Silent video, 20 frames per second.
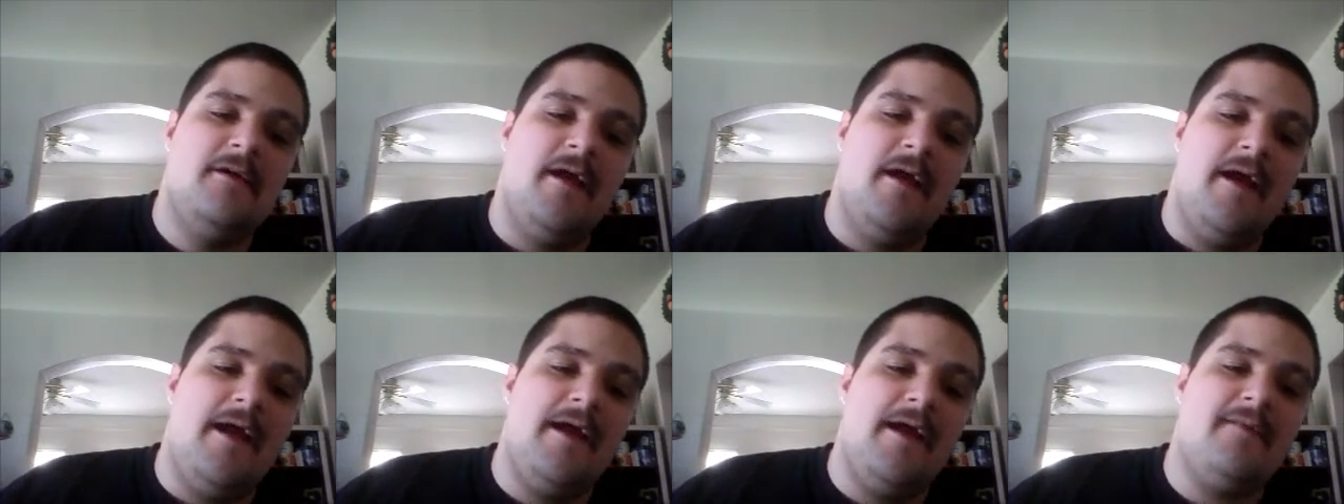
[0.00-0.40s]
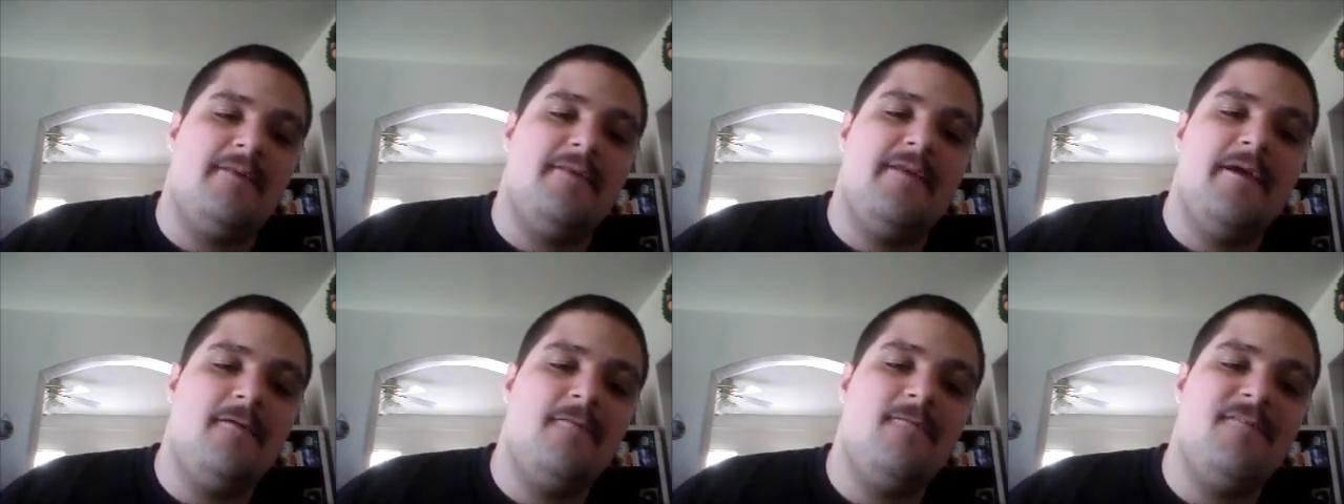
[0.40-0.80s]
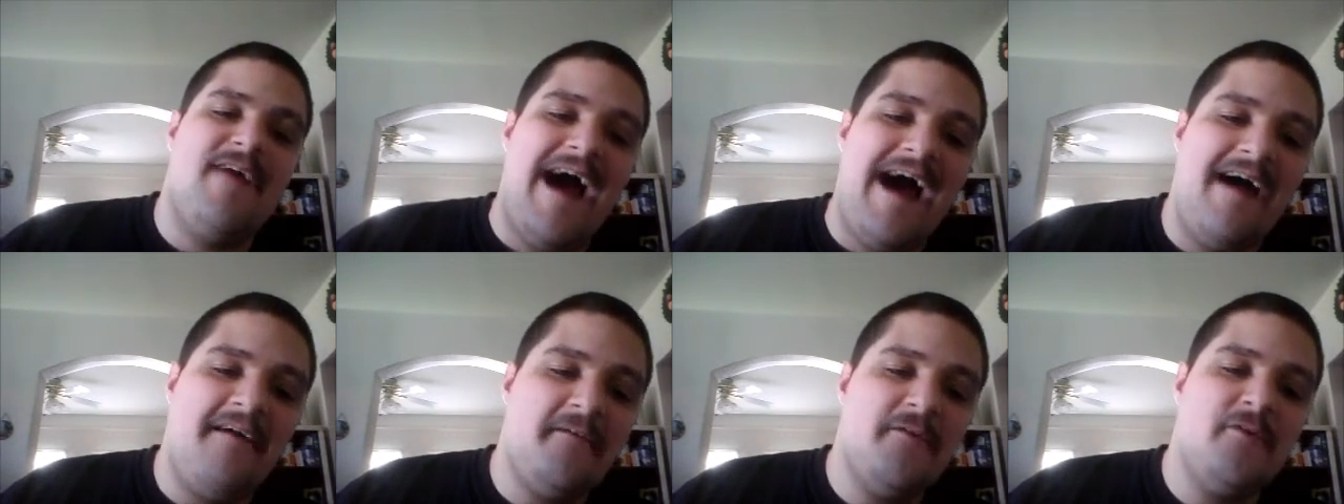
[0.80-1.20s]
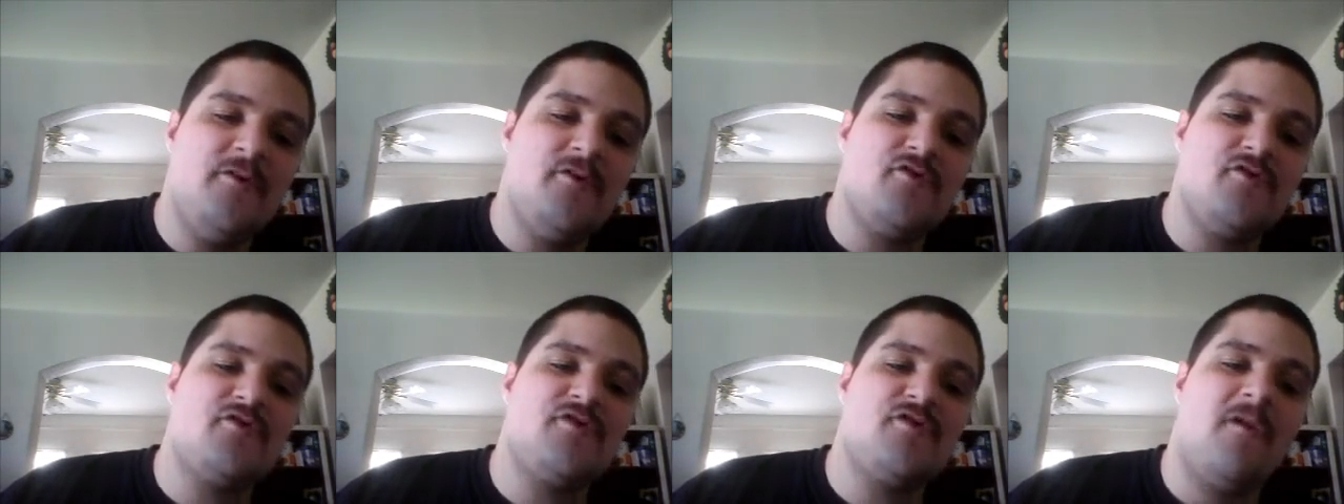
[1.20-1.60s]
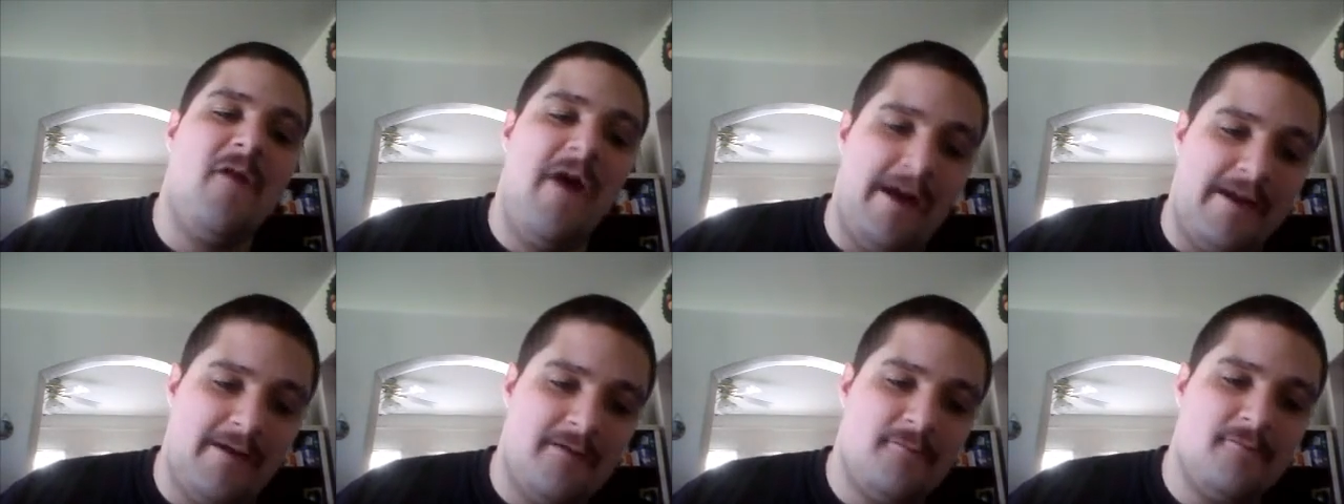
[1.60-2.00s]
it devalues
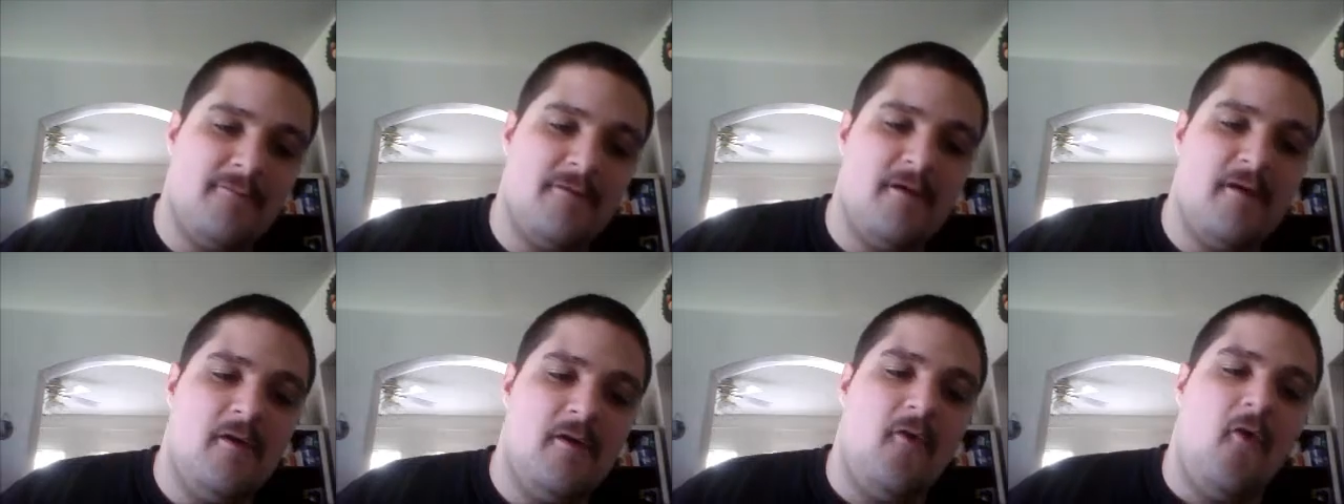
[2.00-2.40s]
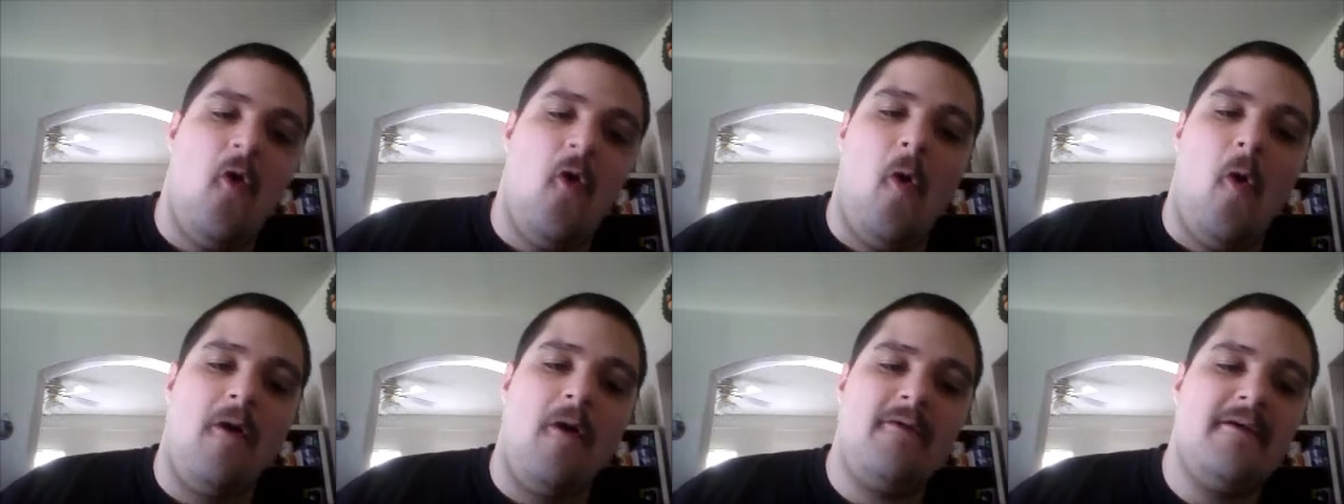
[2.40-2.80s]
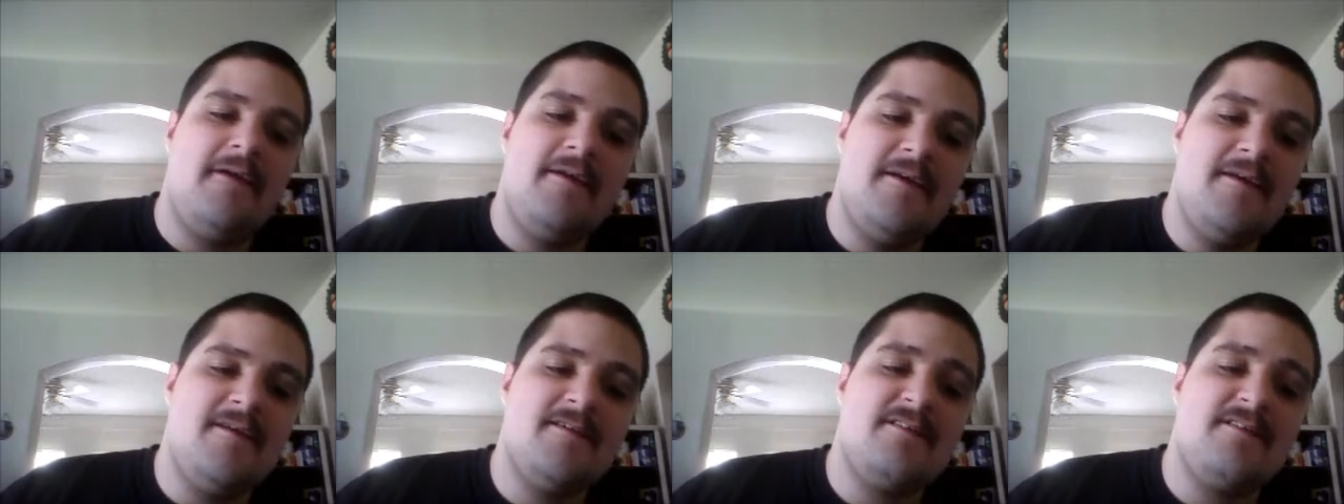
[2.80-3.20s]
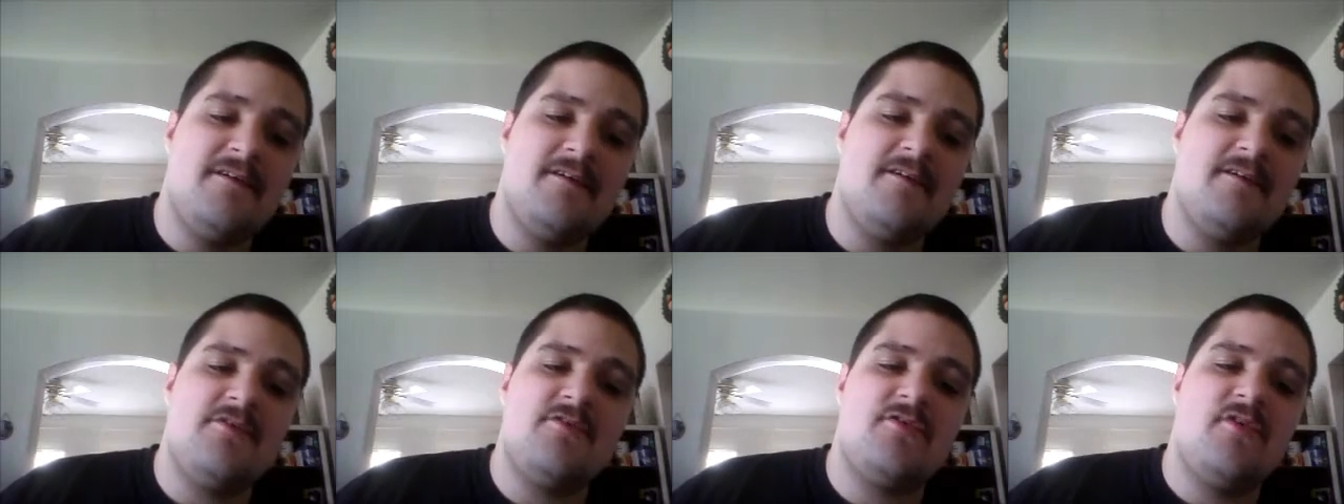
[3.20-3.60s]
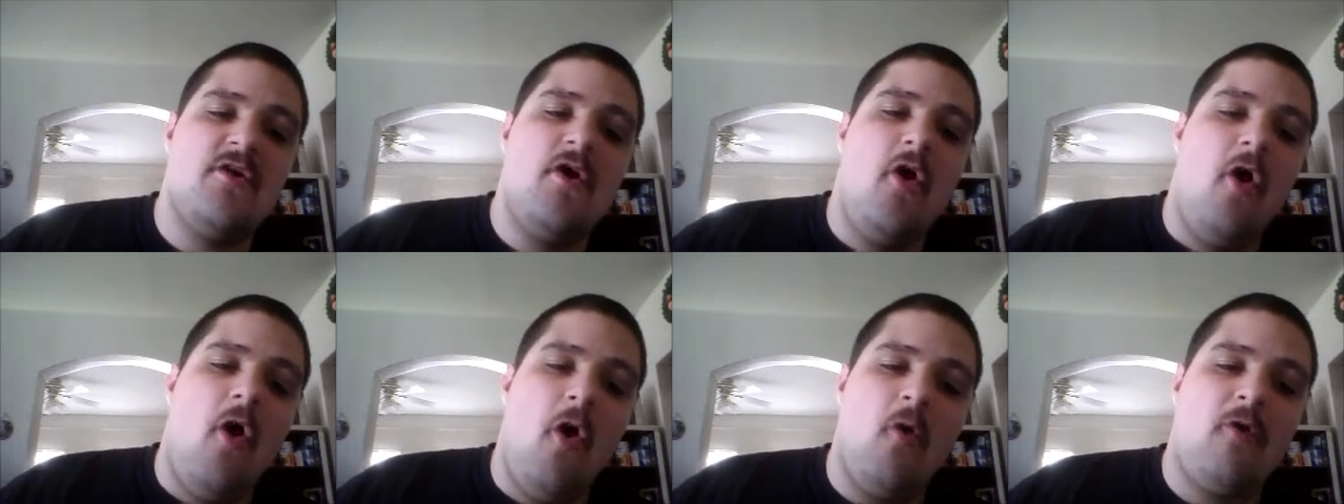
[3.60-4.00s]
life. All it is
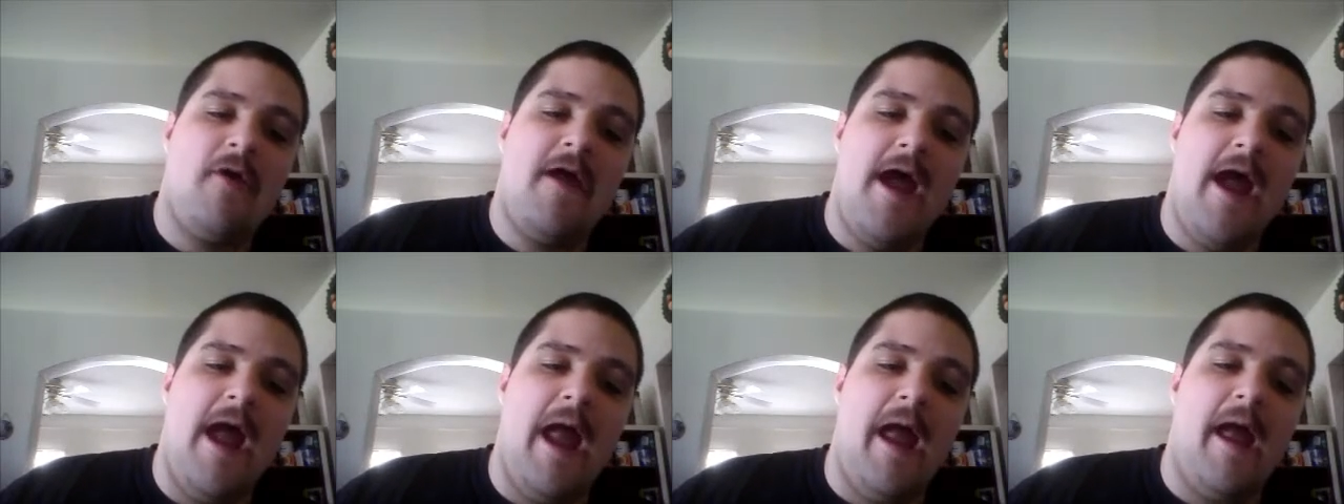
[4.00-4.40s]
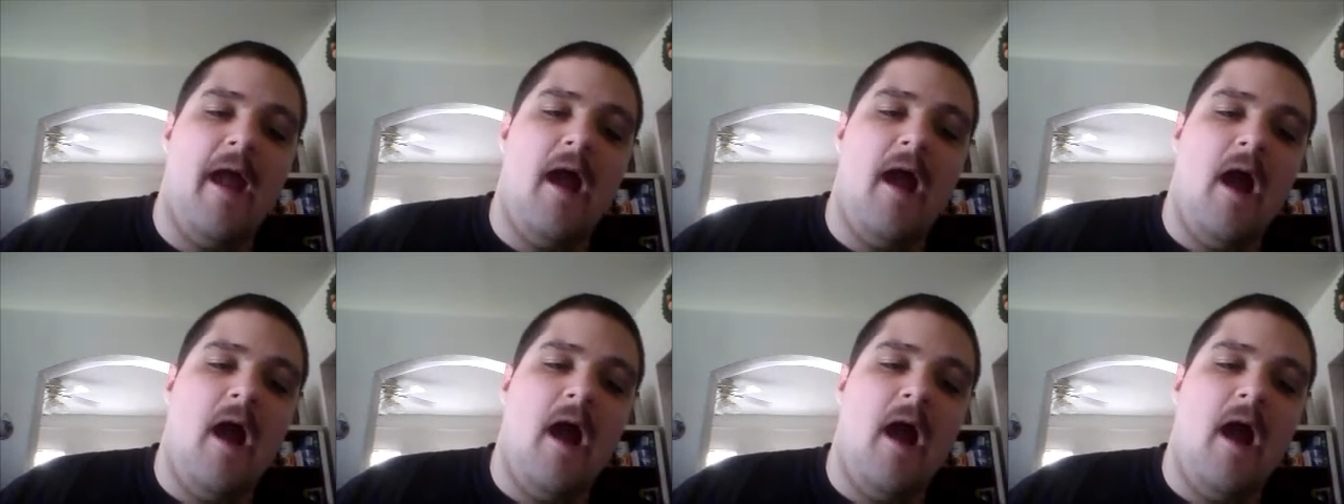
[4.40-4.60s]
okay,